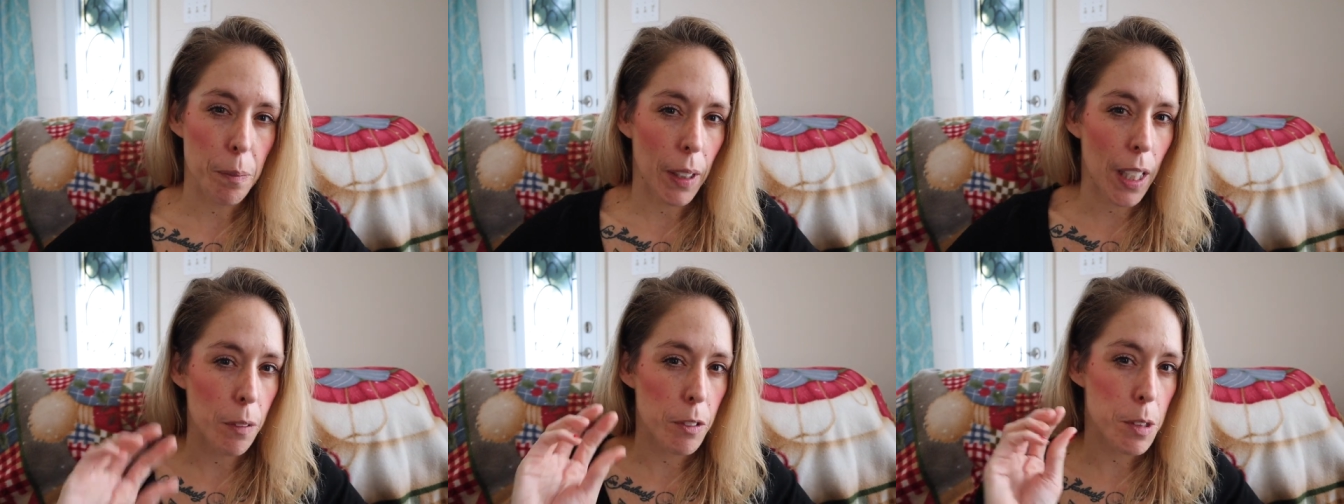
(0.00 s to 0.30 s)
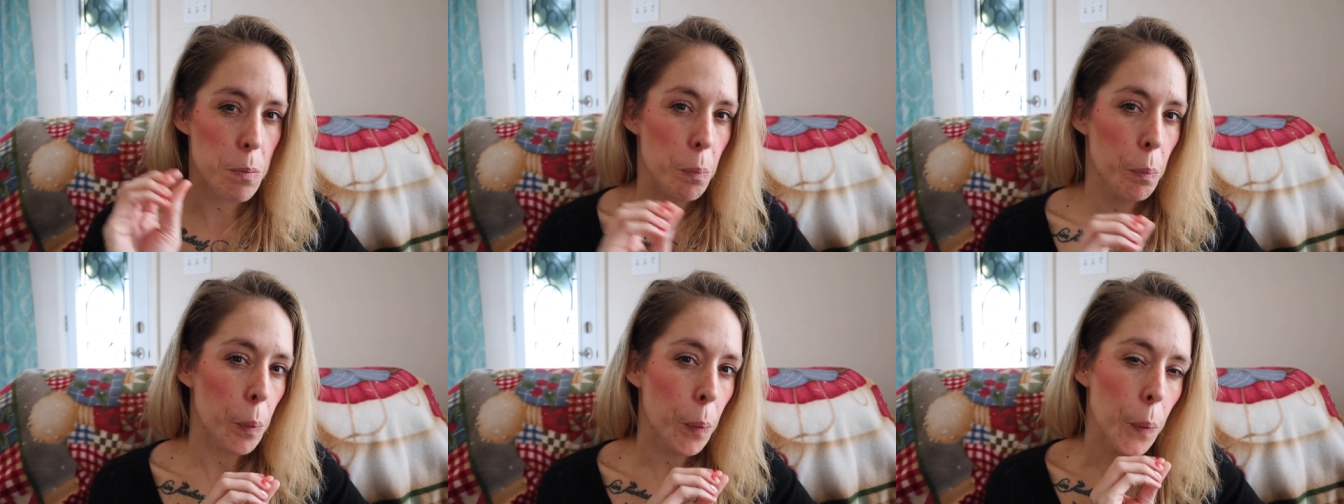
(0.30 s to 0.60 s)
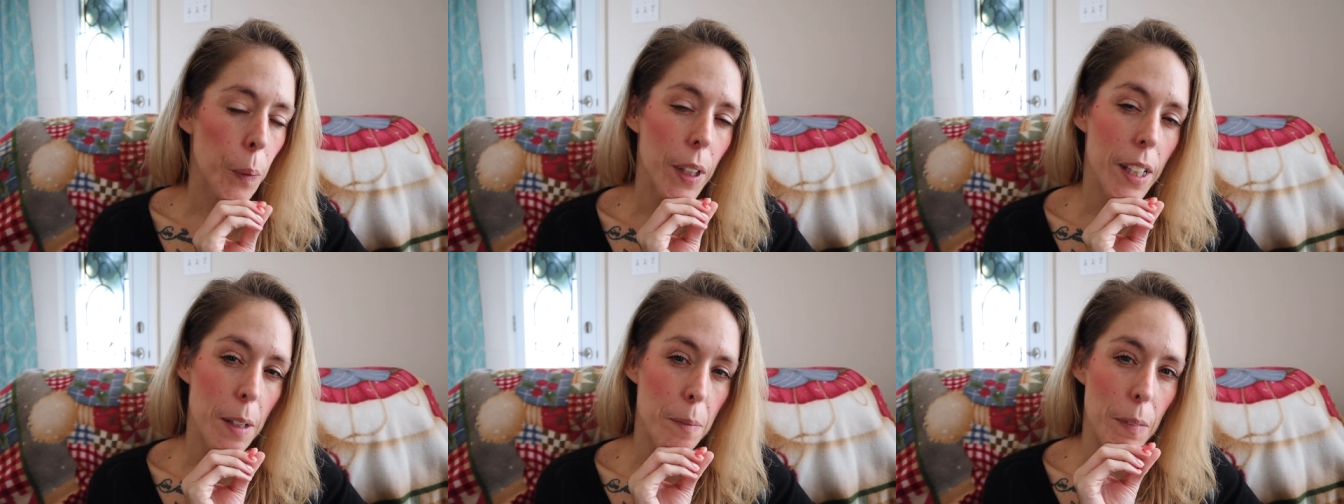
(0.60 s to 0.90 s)
but I was
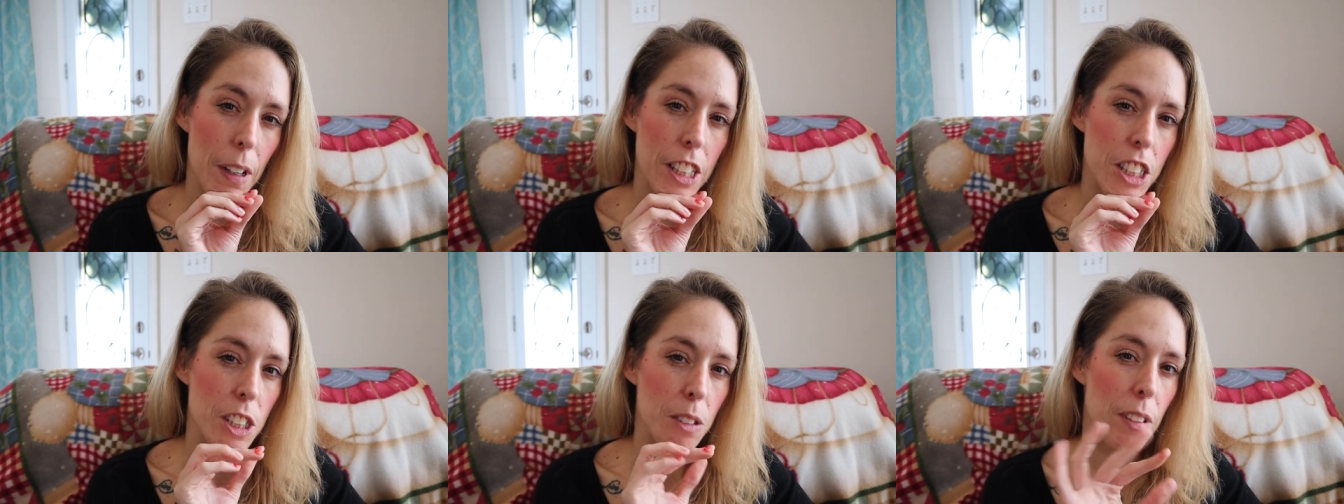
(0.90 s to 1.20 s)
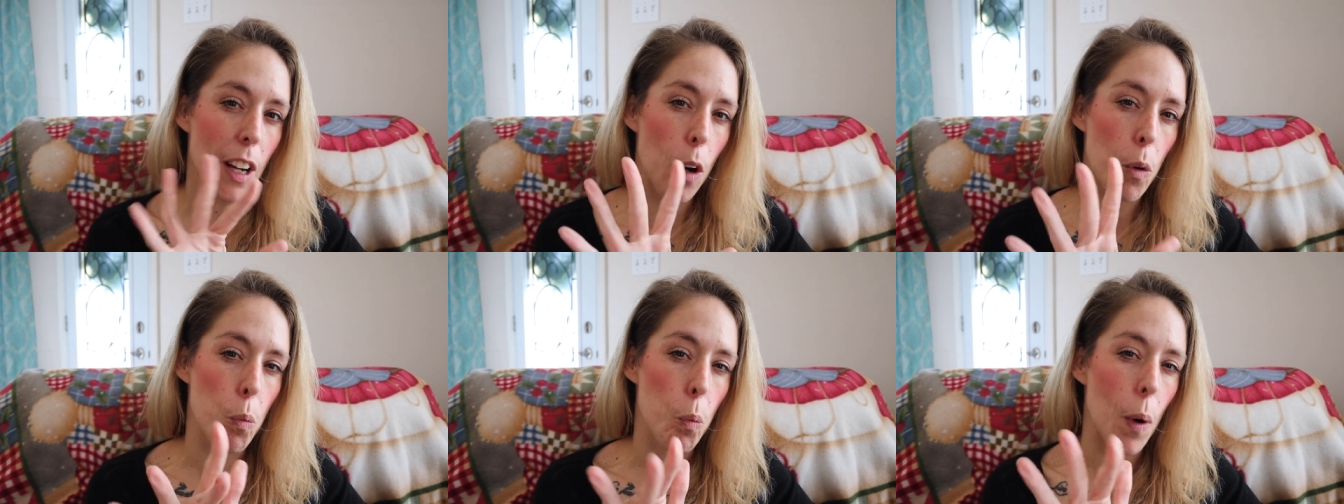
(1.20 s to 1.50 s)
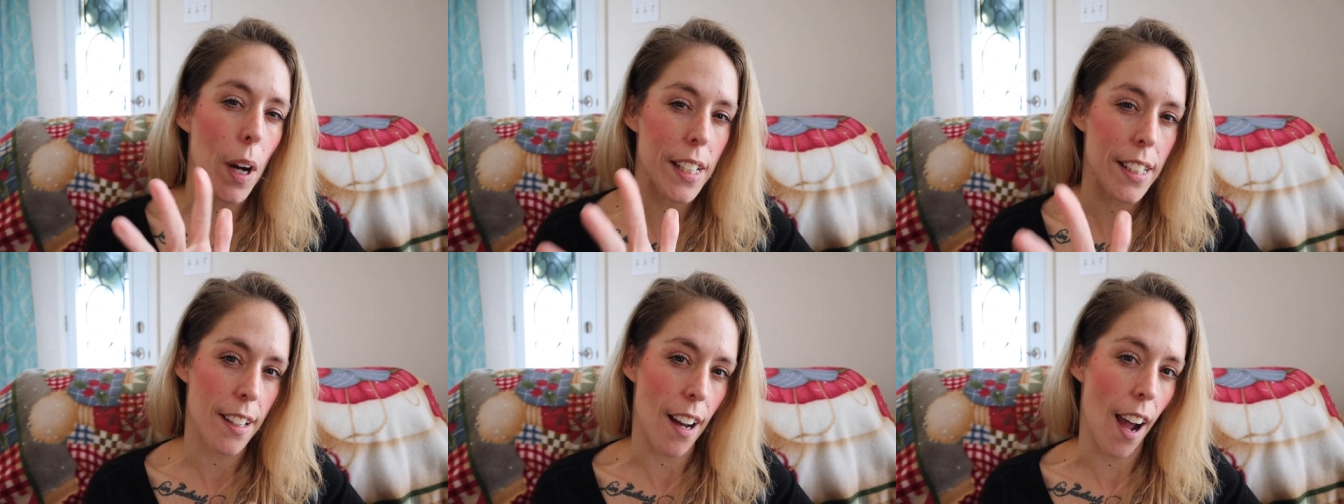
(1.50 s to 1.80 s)
pretty much around
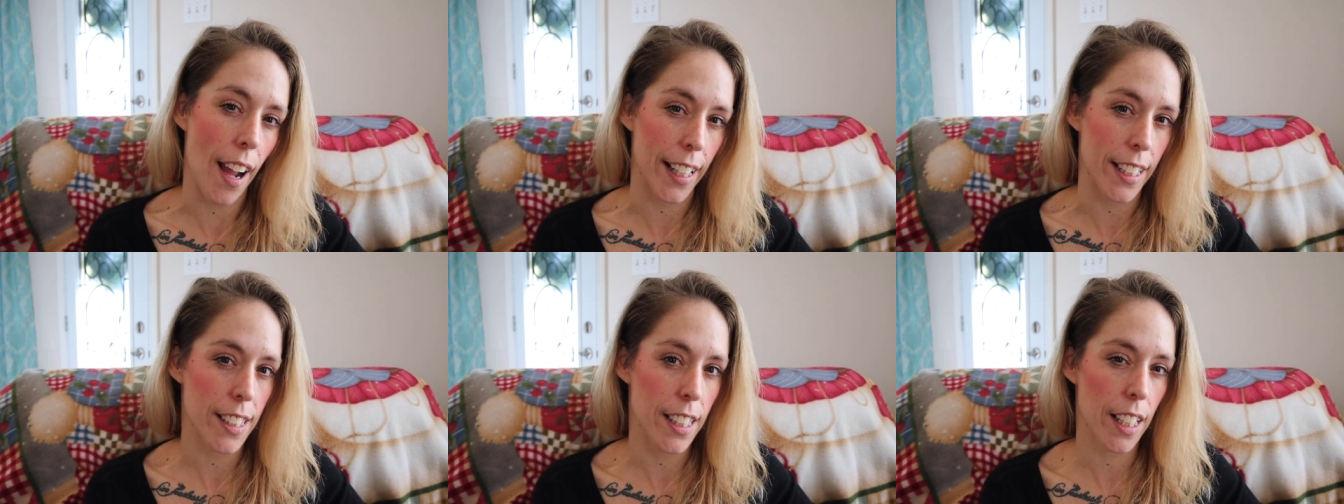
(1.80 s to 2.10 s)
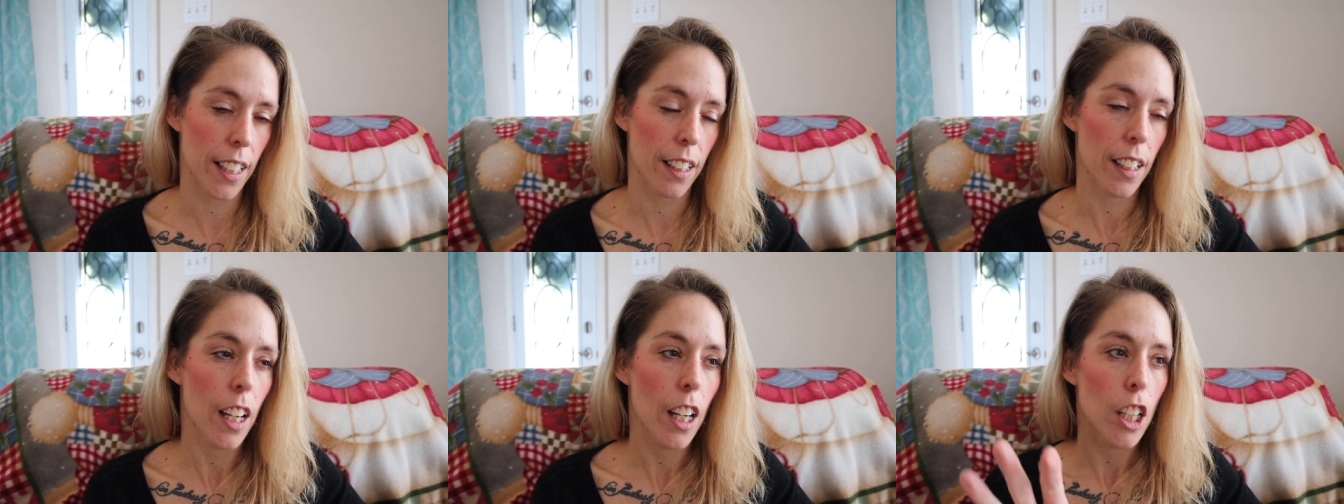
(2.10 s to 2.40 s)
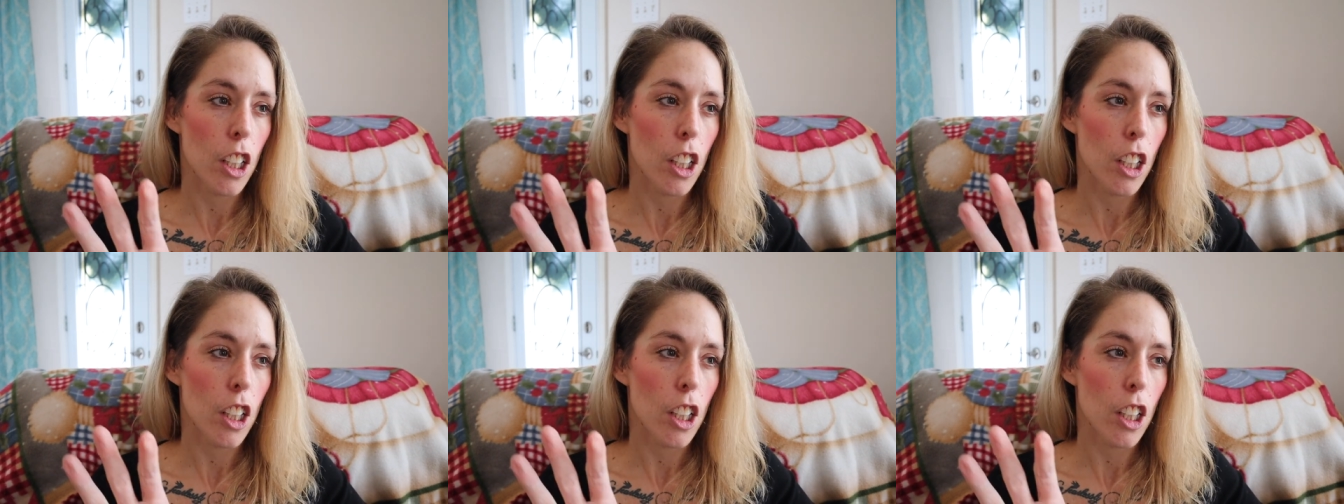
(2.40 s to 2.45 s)
one ninety.